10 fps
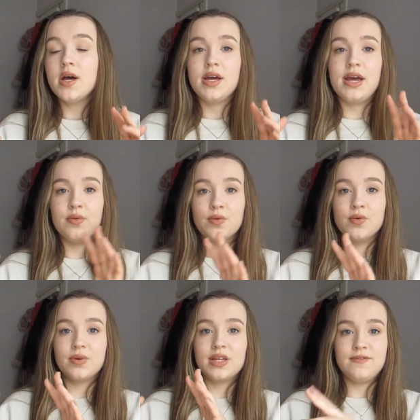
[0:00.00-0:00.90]
it
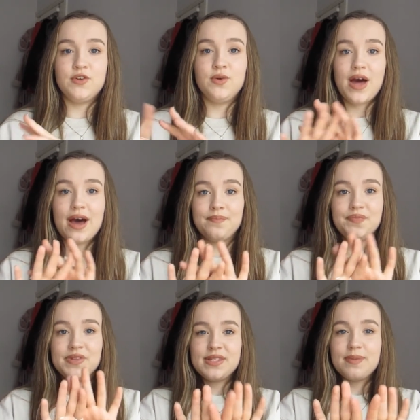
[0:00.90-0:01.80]
will give you that
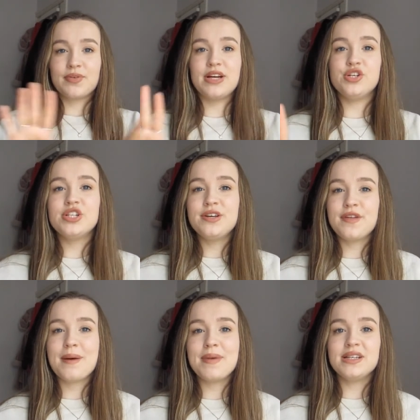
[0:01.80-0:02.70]
separation, if
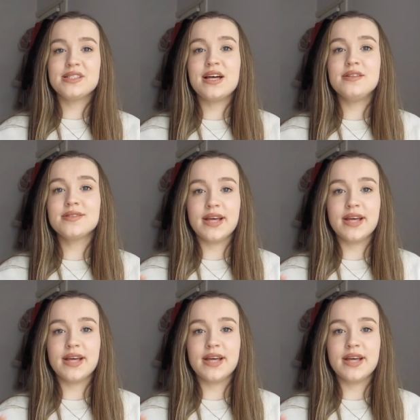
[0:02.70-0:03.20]
that makes sense.